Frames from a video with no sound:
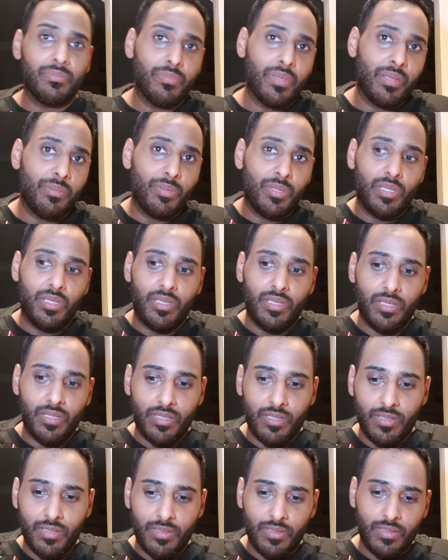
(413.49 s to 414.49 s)
maybe
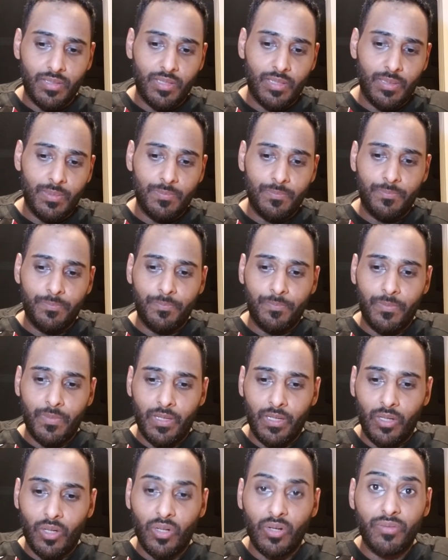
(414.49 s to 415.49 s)
a
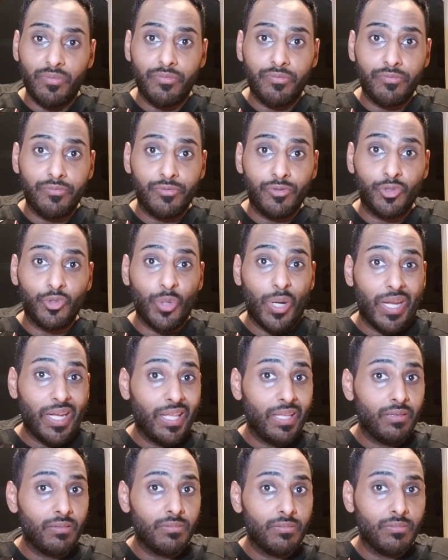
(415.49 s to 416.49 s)
lot of
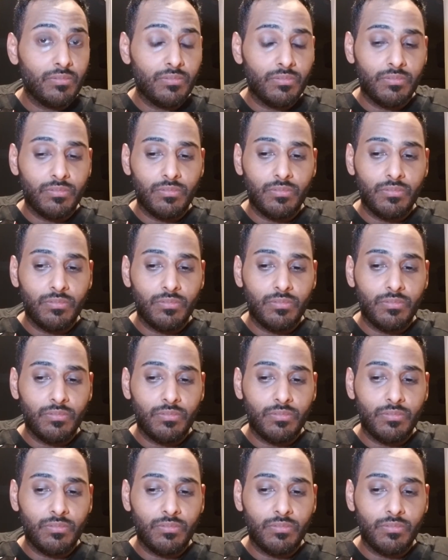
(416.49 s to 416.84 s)
draining